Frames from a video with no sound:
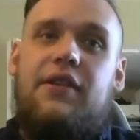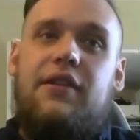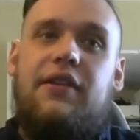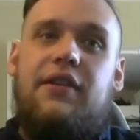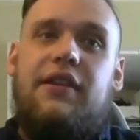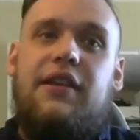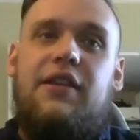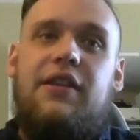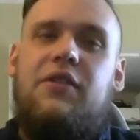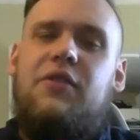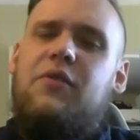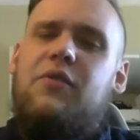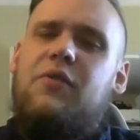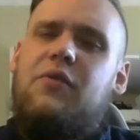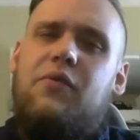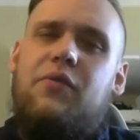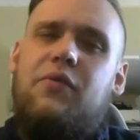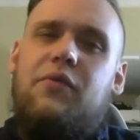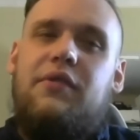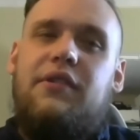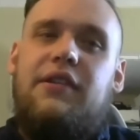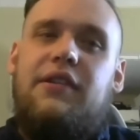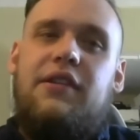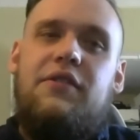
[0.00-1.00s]
Can you
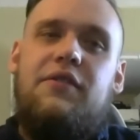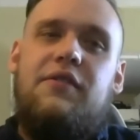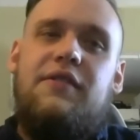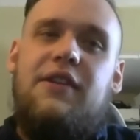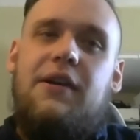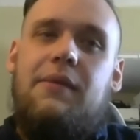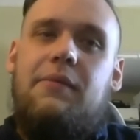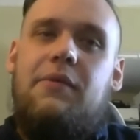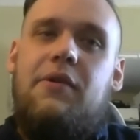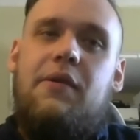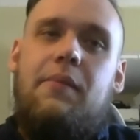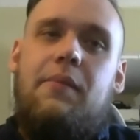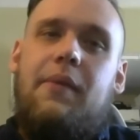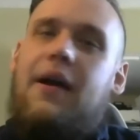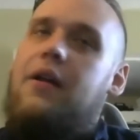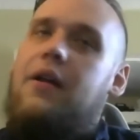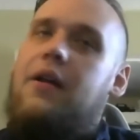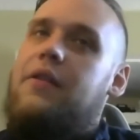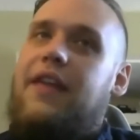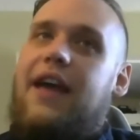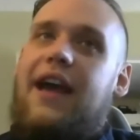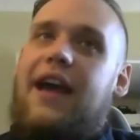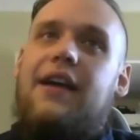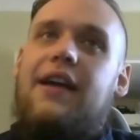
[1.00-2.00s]
tell me about
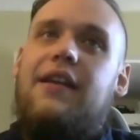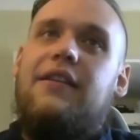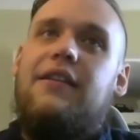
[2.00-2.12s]
that?